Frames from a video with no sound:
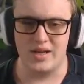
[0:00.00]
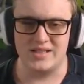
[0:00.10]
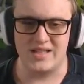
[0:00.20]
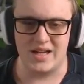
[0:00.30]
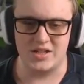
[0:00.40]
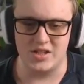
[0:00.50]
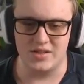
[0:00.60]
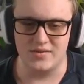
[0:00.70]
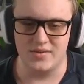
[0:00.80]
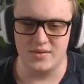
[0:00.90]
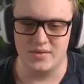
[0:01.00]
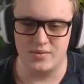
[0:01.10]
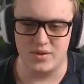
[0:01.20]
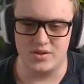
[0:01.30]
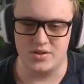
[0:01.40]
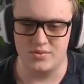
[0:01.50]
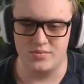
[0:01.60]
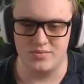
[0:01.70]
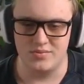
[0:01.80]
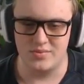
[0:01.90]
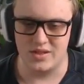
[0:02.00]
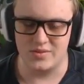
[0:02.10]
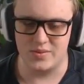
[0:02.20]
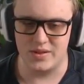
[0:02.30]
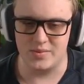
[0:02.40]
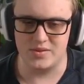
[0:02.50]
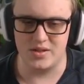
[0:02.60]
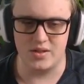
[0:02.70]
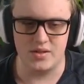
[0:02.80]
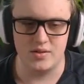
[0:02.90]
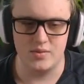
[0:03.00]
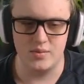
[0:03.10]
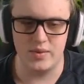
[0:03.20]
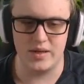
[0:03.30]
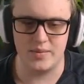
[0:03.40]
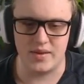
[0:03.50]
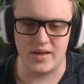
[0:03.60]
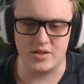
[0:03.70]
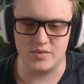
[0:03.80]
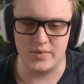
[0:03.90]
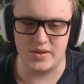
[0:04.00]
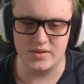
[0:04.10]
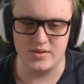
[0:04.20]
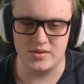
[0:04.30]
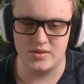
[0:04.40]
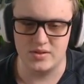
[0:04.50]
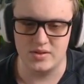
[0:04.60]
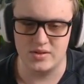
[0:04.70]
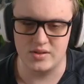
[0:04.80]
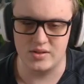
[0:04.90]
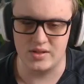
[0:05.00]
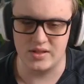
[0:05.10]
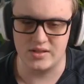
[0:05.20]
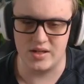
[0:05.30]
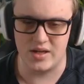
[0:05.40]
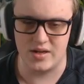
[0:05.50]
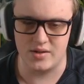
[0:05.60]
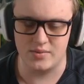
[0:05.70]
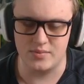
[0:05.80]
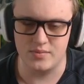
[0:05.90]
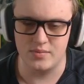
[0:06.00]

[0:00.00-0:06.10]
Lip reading: static shiv, which is pretty absurd. Pick up that just because it's a decent item.